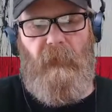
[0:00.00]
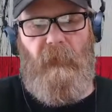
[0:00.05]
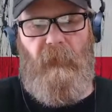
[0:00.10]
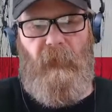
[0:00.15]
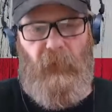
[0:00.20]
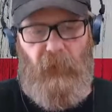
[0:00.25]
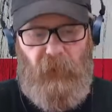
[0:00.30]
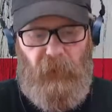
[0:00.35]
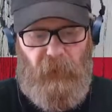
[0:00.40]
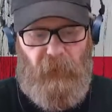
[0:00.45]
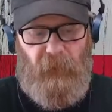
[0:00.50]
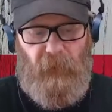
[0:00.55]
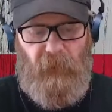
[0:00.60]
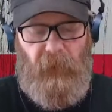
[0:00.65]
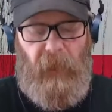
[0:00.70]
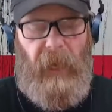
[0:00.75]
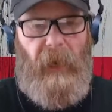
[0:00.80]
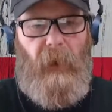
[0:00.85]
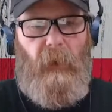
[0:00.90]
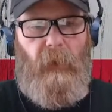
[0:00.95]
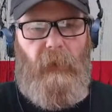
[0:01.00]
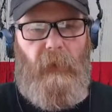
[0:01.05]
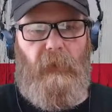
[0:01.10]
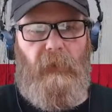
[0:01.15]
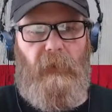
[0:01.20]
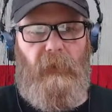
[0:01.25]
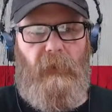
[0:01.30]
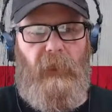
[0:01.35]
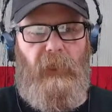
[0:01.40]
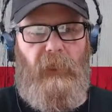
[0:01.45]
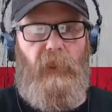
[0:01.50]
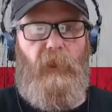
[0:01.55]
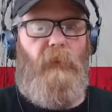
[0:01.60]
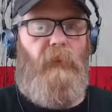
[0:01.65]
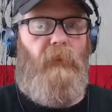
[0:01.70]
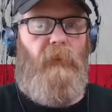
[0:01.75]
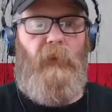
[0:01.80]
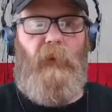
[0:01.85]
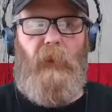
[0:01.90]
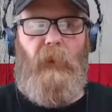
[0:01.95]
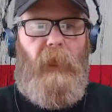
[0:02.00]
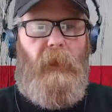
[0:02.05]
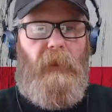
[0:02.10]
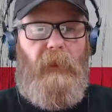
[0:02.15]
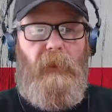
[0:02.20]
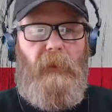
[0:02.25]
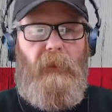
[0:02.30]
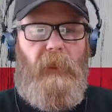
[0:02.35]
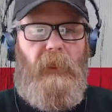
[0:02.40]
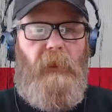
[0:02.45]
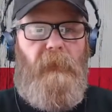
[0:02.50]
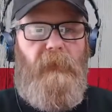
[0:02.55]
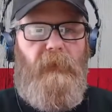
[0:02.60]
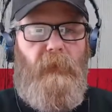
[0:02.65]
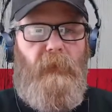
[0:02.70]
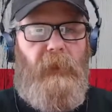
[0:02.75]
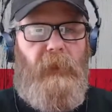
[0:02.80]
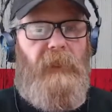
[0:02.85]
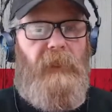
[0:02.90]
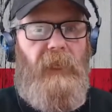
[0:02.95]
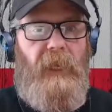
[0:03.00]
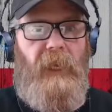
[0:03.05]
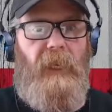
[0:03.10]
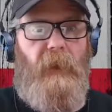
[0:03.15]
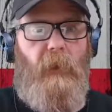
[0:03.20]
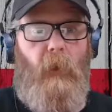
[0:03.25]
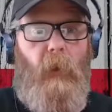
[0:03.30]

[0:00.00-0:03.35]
filter out, and you pull out the leaves, but it's in the